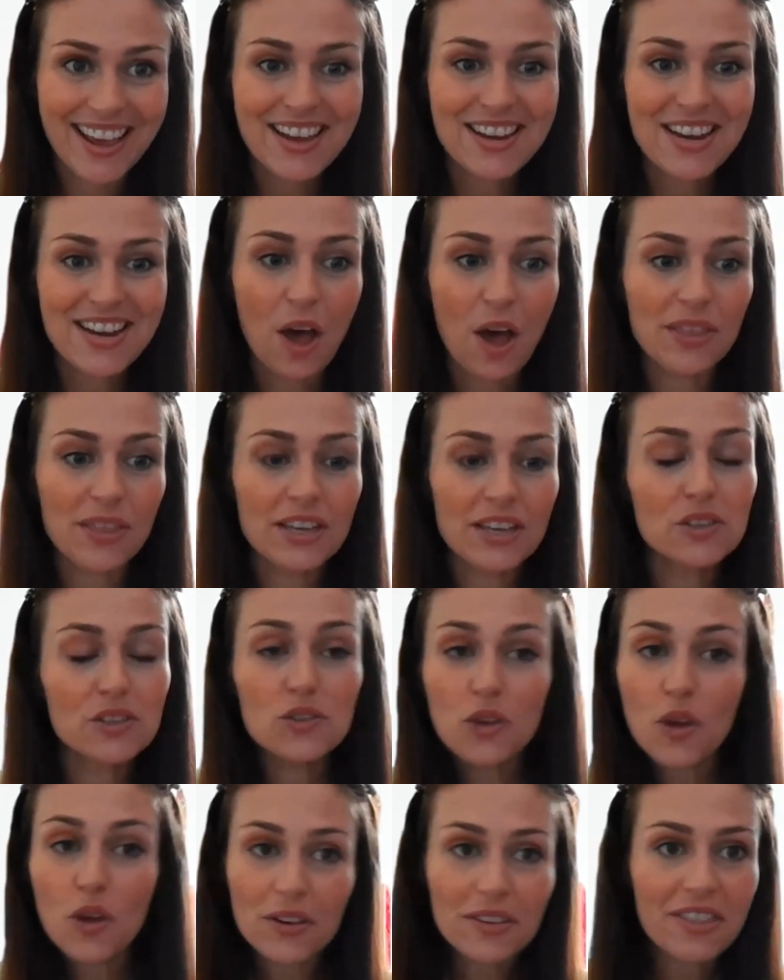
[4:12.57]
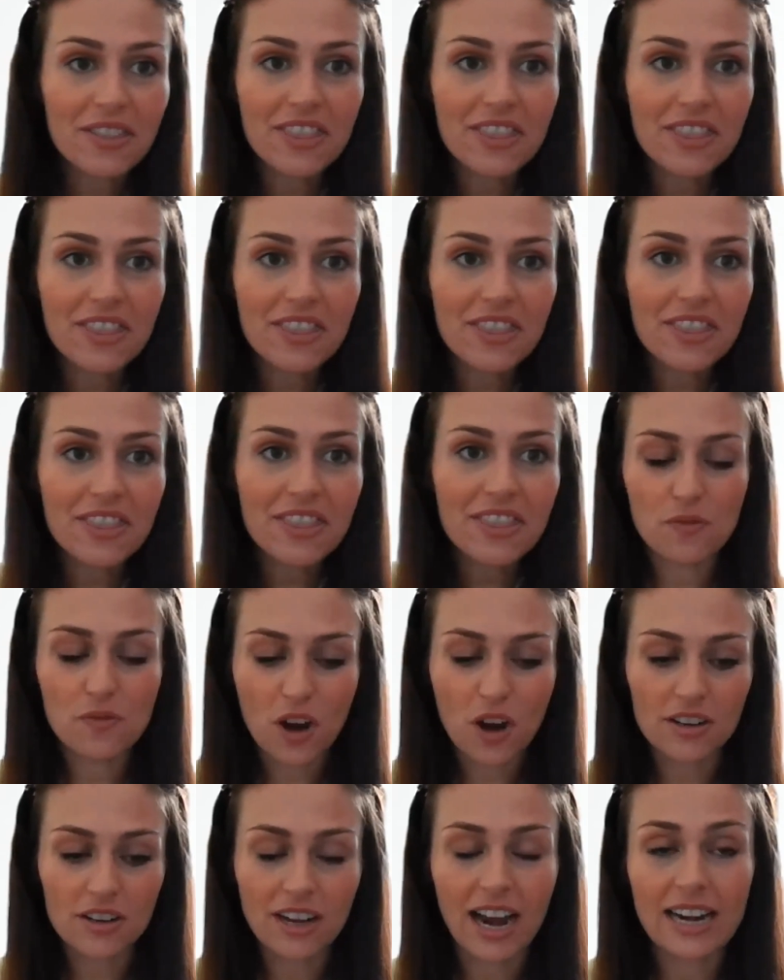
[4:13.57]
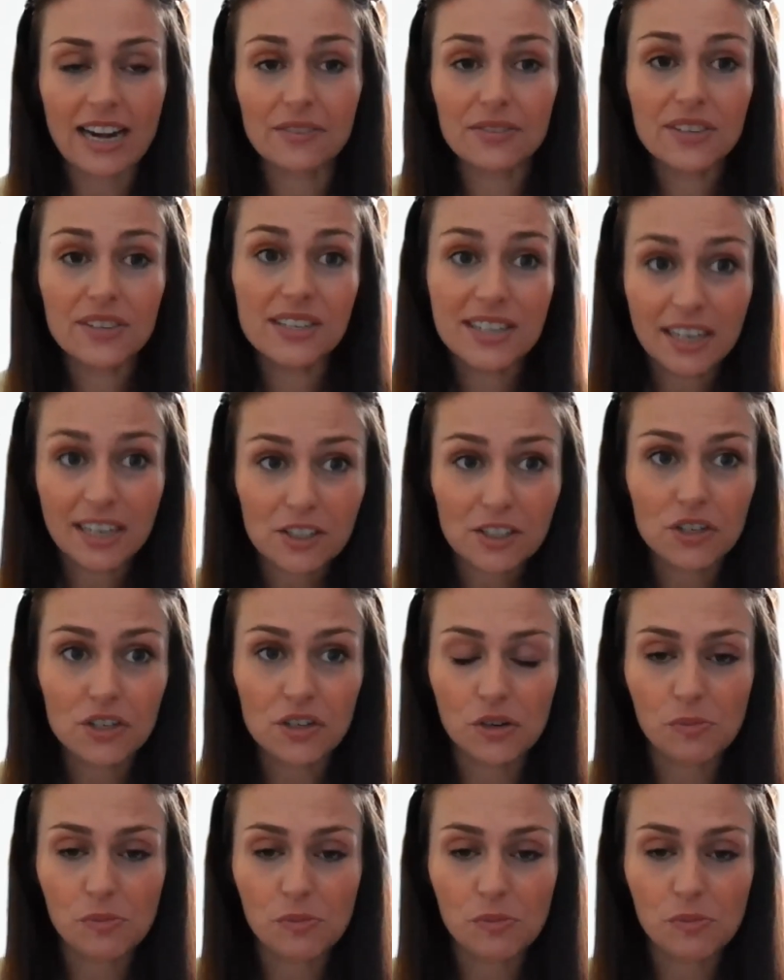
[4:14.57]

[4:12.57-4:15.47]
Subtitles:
Now, there's certain things that you've got to kind of stick to,